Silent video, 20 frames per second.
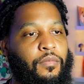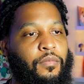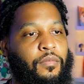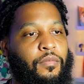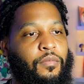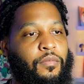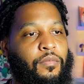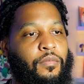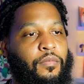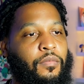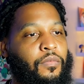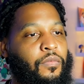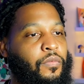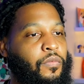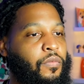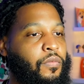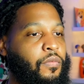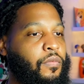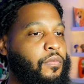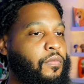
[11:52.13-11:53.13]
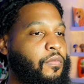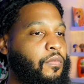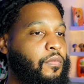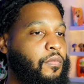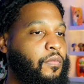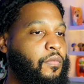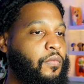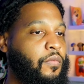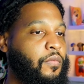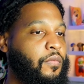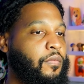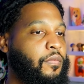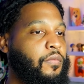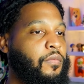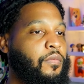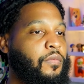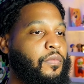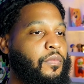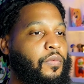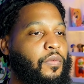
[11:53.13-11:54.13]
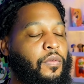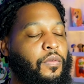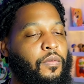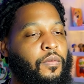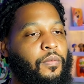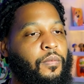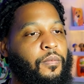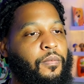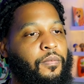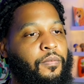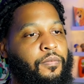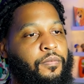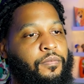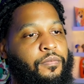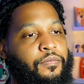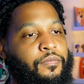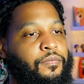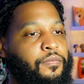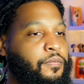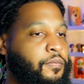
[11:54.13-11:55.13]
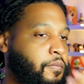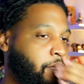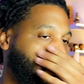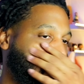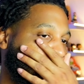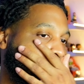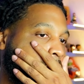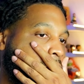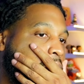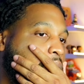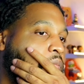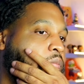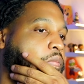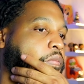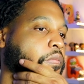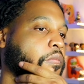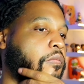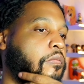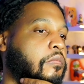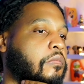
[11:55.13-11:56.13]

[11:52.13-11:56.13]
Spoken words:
The person shown says nothing.